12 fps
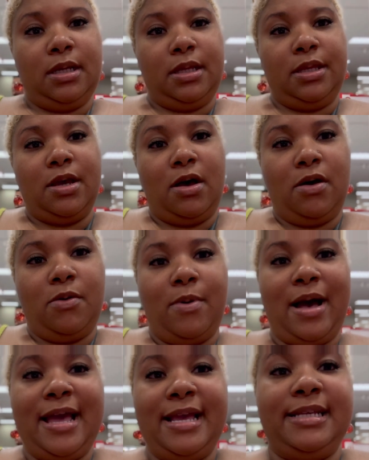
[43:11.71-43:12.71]
Y'all,
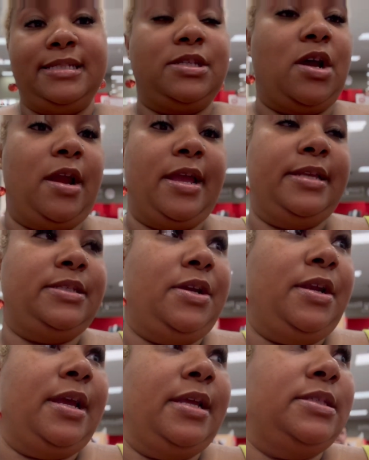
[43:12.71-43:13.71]
why is Target
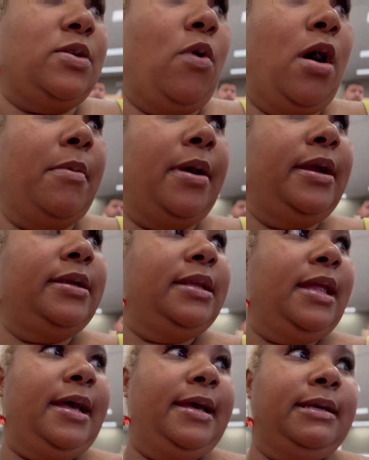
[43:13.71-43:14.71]
turning into Walmart?
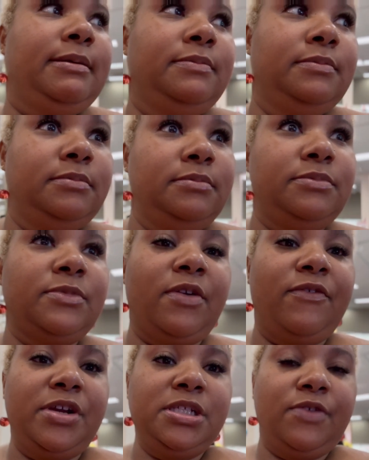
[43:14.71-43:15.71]
Like,
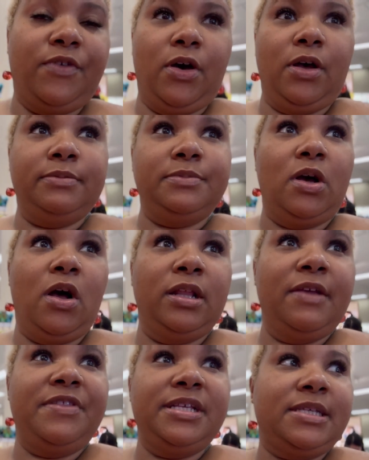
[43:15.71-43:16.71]
first of all
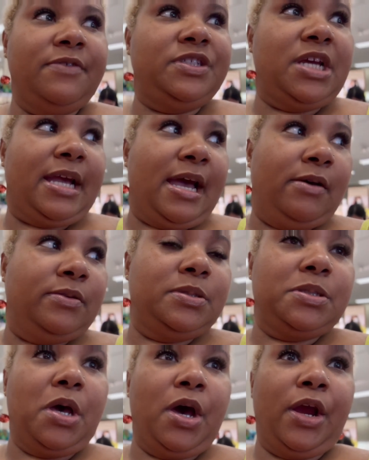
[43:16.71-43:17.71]
of the
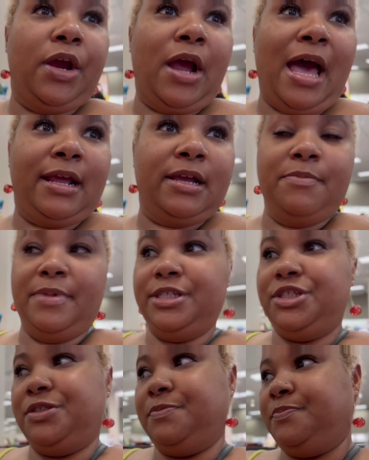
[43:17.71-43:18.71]
self-checkouts are out of
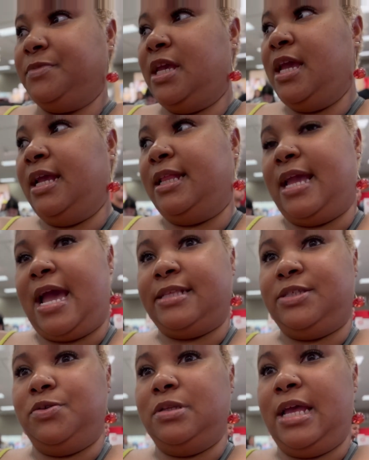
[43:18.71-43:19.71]
commission. They got
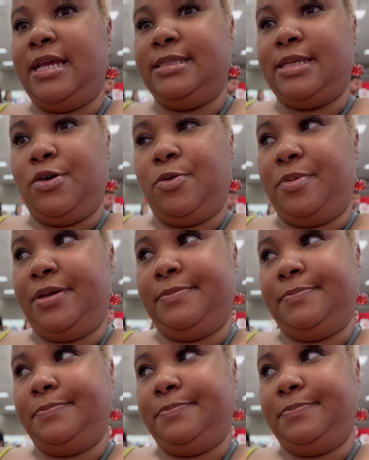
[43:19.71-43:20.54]
2 lanes open.